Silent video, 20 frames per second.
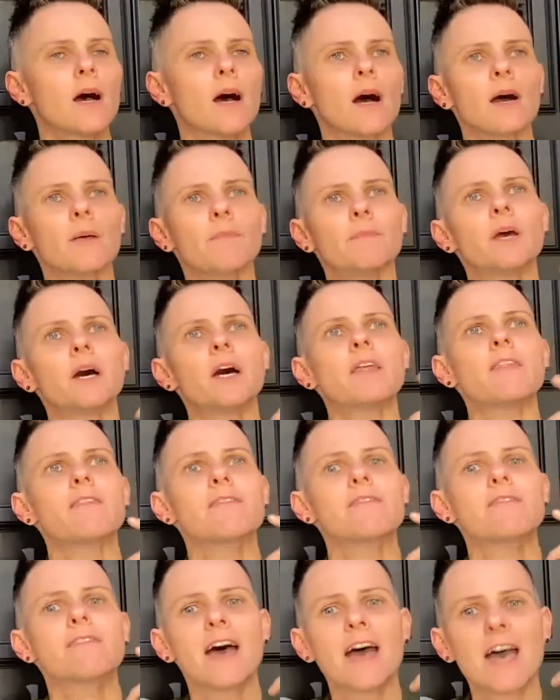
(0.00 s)
I'm not
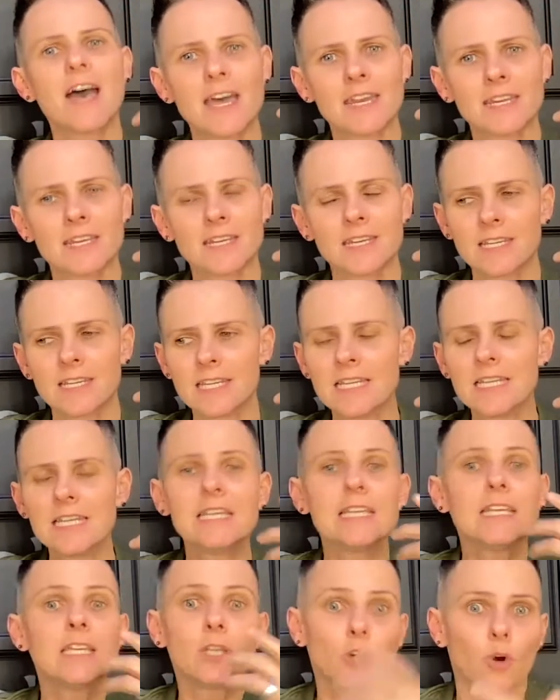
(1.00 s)
that,
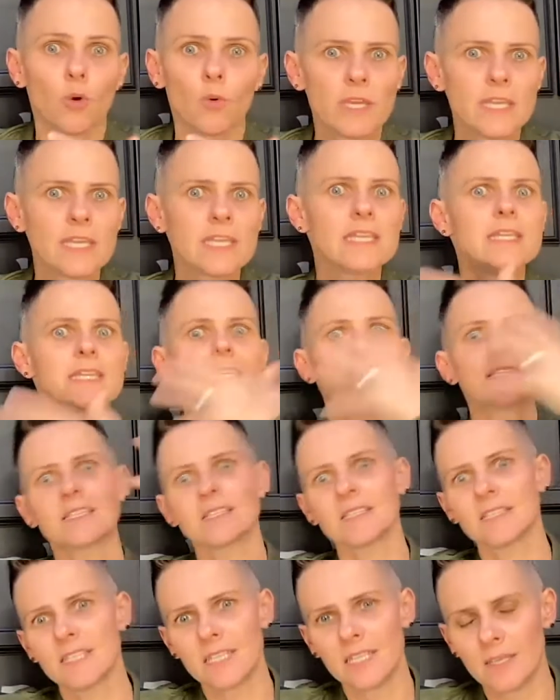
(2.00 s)
you know,
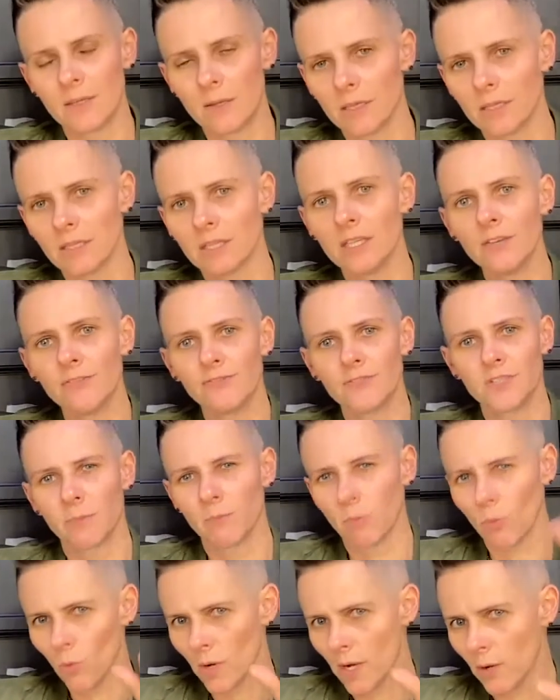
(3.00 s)
easily
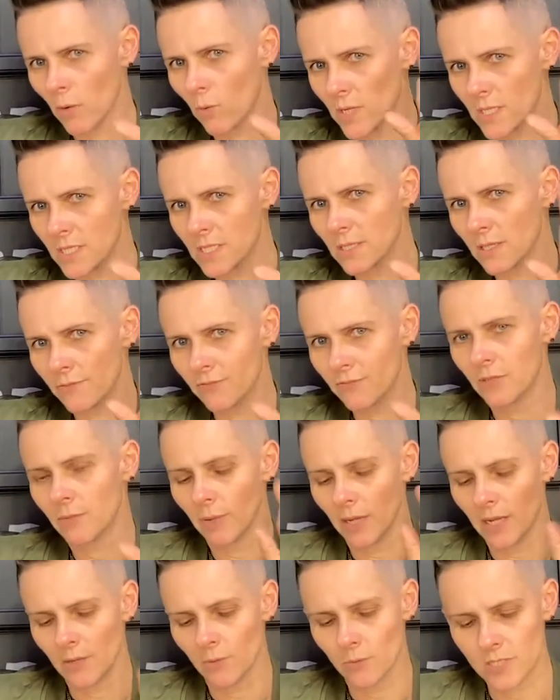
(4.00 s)
lifted, but what I was lifted
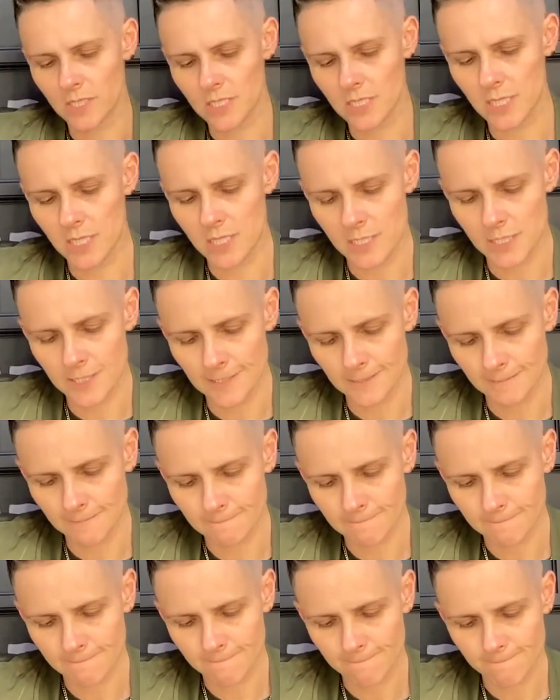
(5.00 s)
by was this.
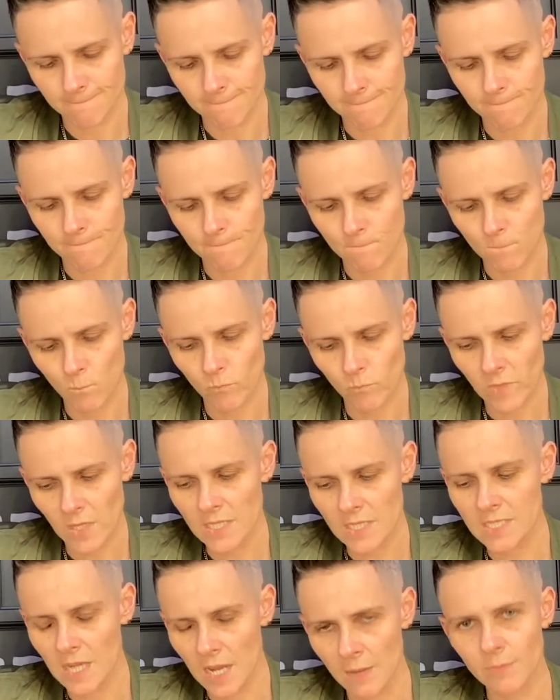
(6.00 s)

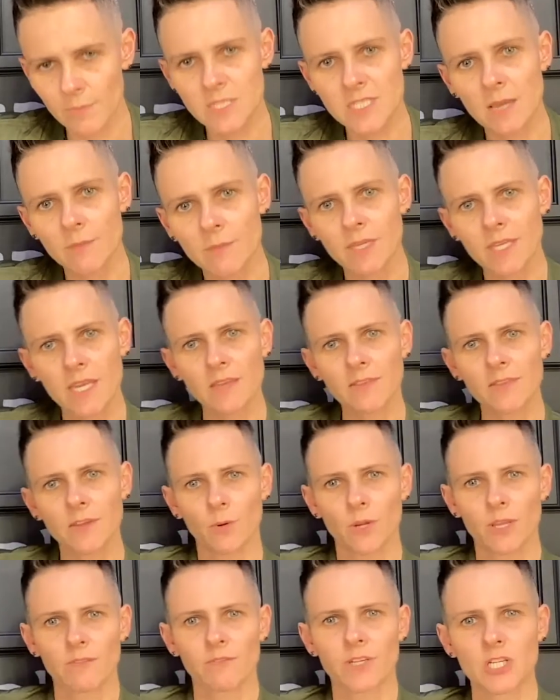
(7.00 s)
Time and time again they
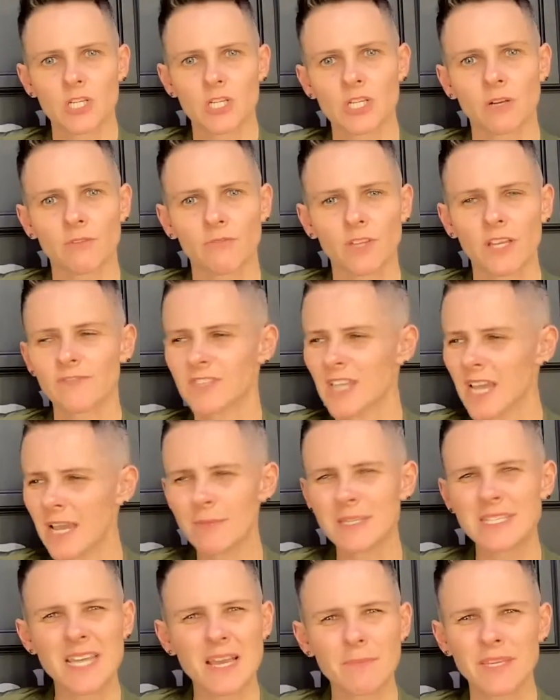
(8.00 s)
were given a shelf life.
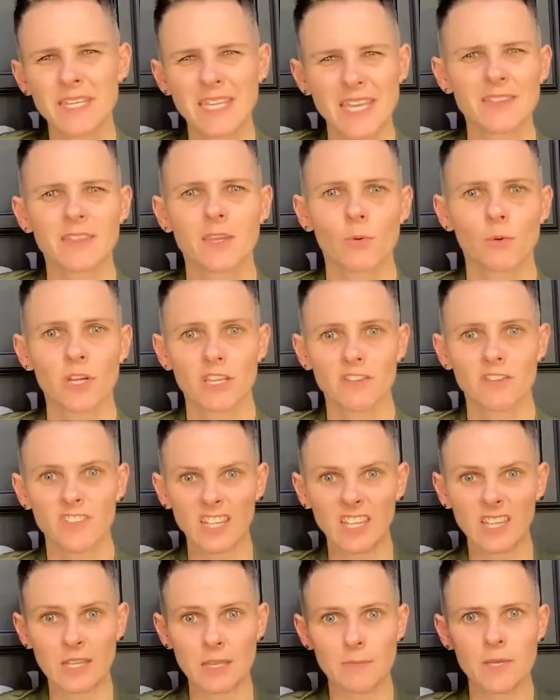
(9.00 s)
Time and time again they were
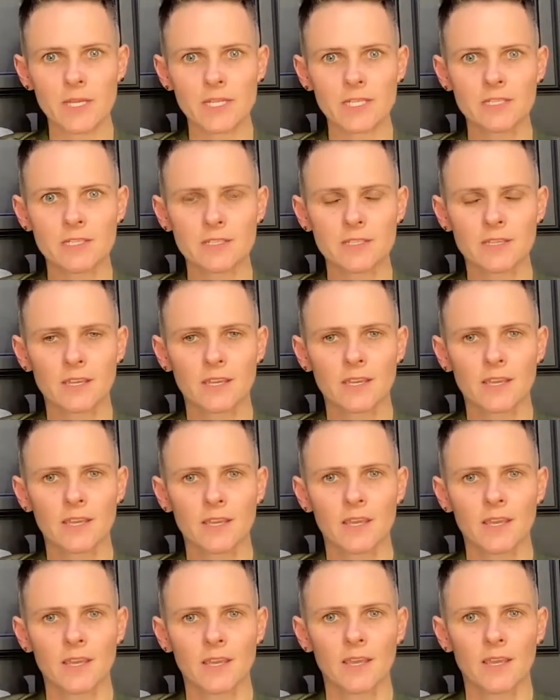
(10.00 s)
given limits.
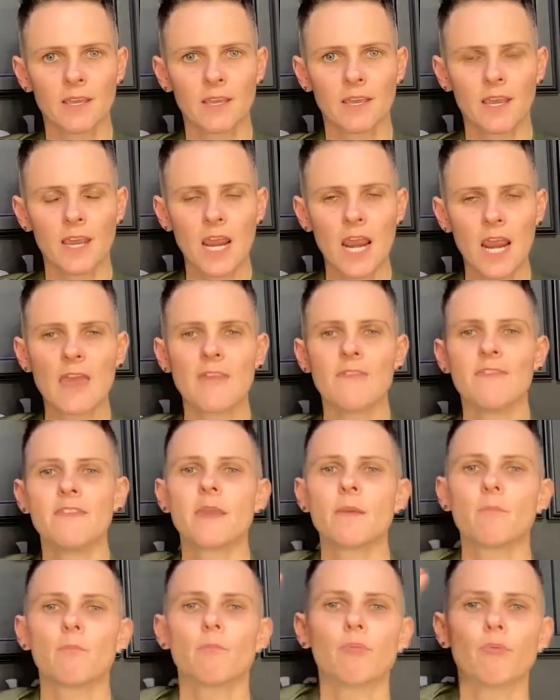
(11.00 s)
And
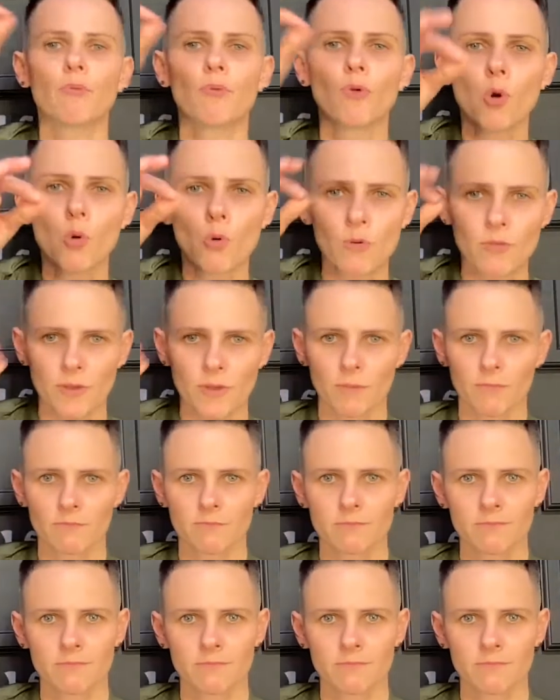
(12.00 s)
they broke them.